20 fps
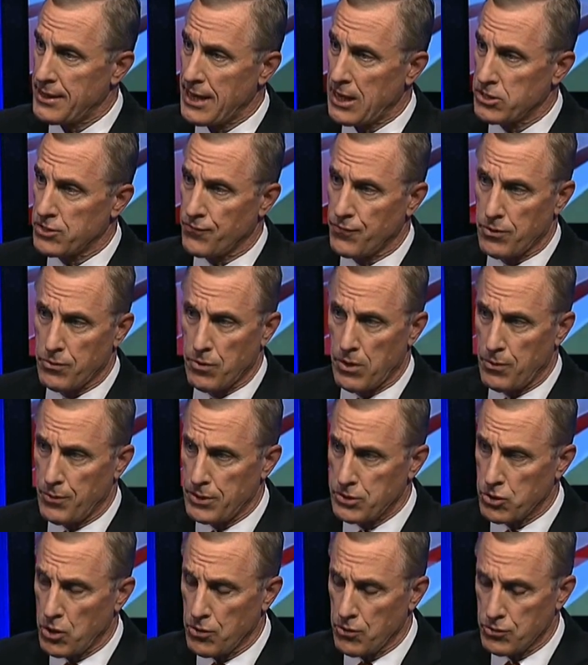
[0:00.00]
10,000-foot
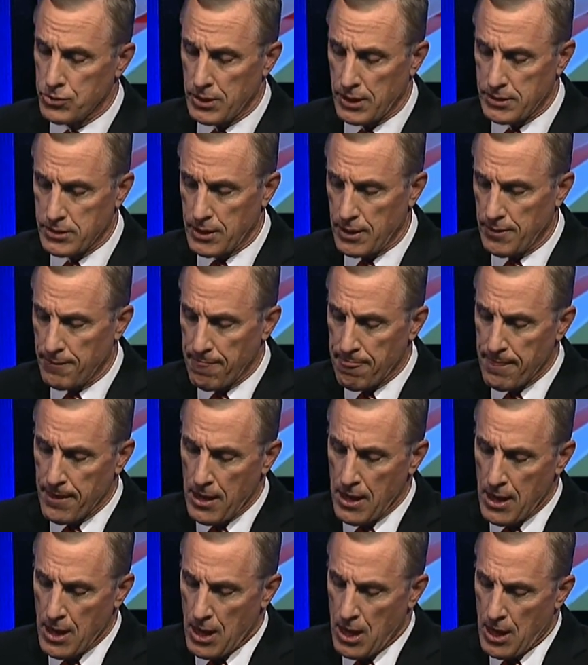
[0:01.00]
runways, all those things there.
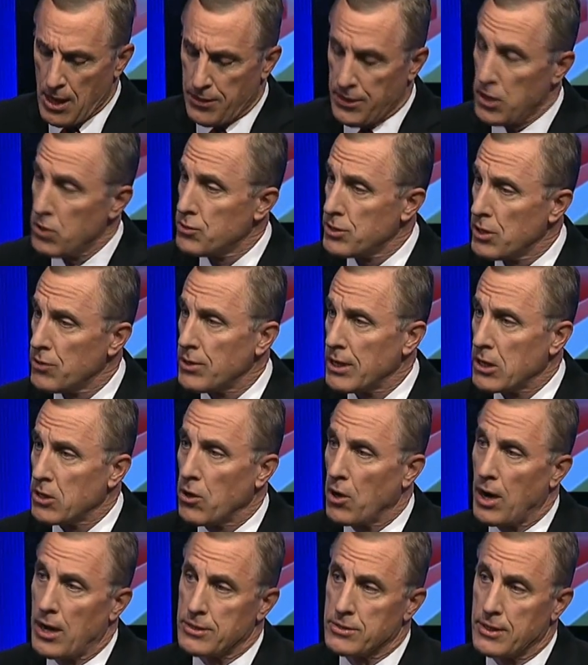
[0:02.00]
The utility
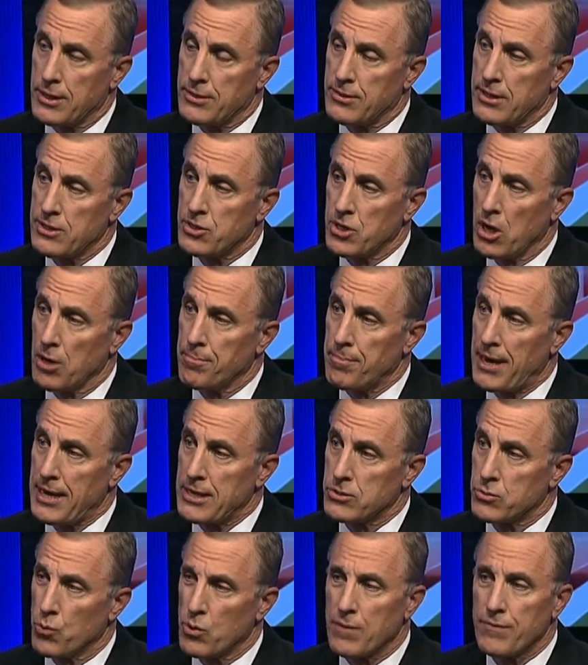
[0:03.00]
cost of this air
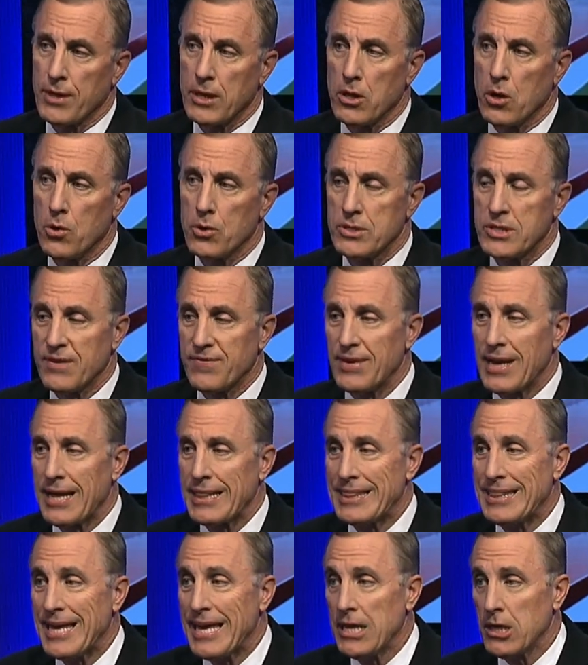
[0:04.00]
base, one of the lowest, if
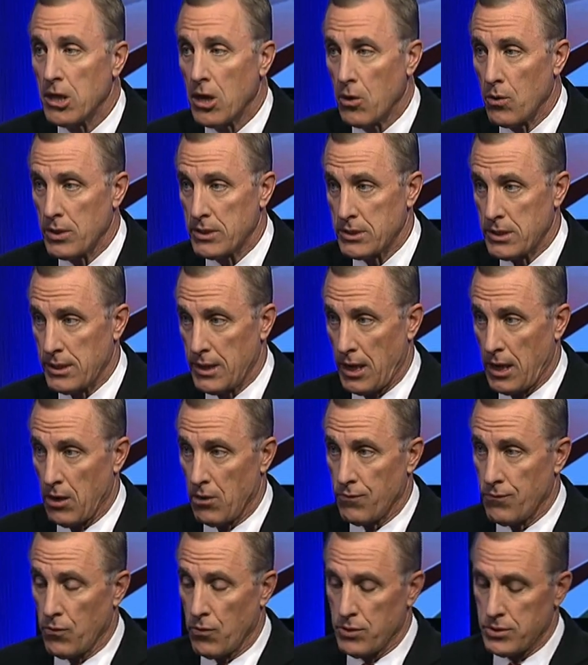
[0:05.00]
not the lowest, in the
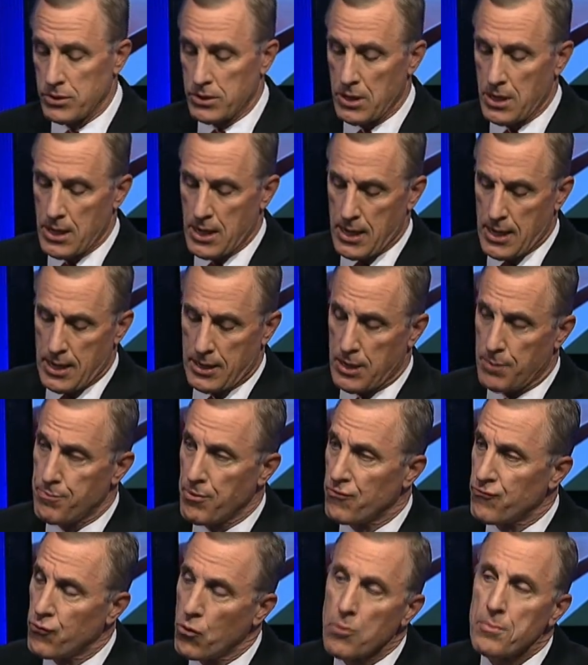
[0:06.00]
Air Force.
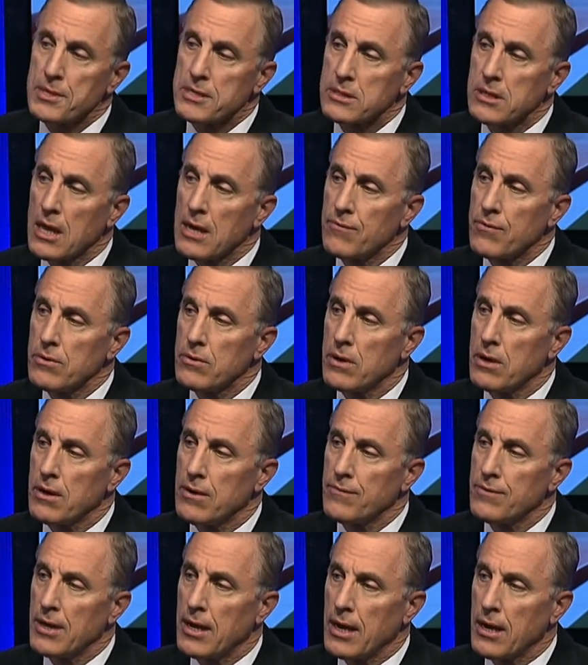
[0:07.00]
The performance level
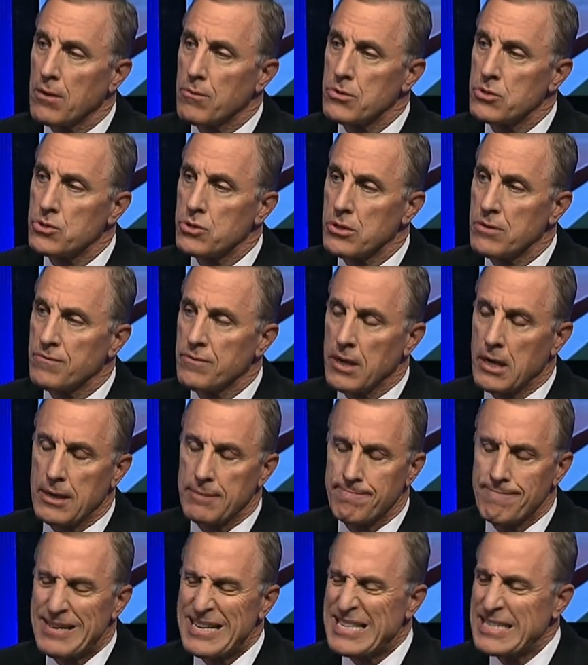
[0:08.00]
of the Air Reserve
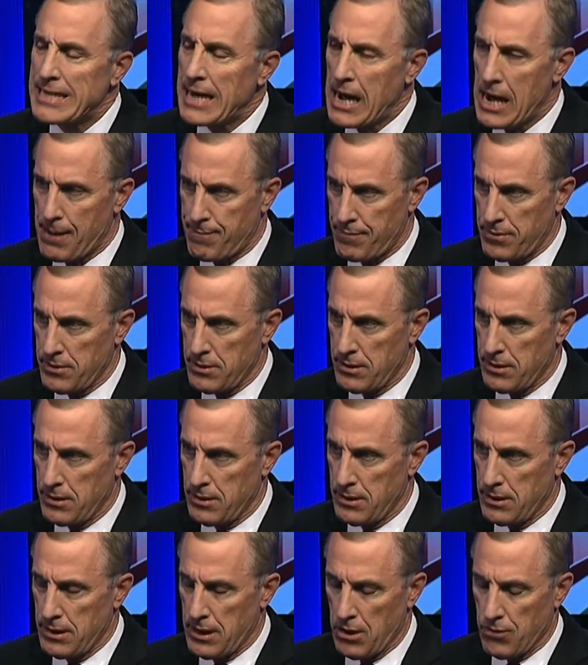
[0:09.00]
there, top
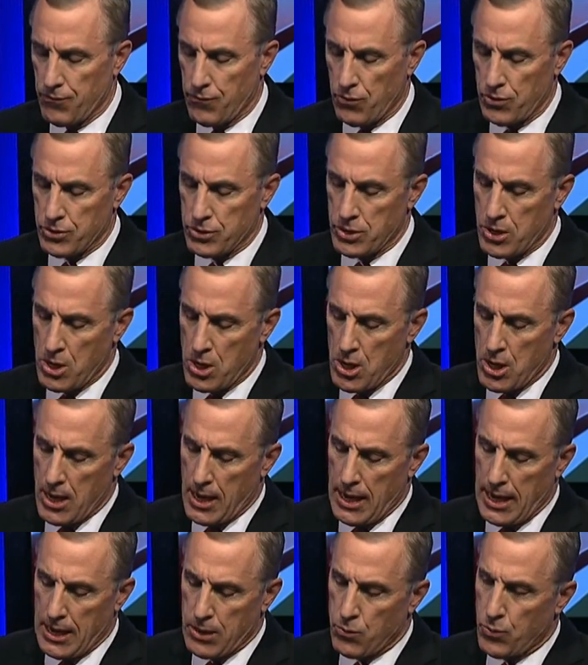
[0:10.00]
in the Air Force.
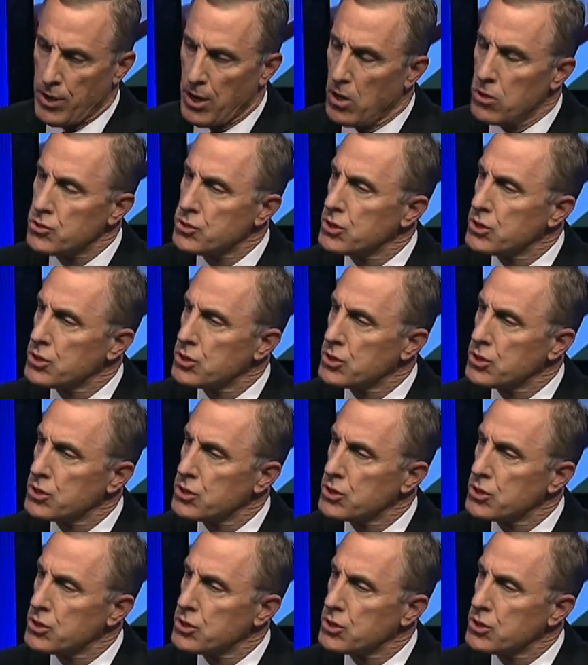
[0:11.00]
And we